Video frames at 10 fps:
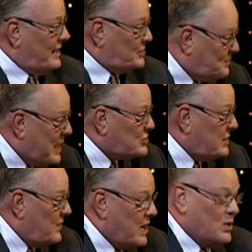
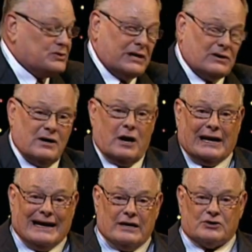especially those that are in a
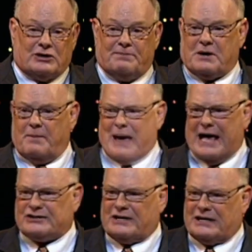leadership
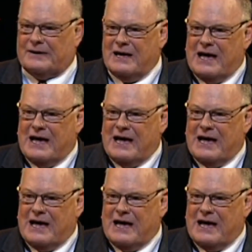capacity,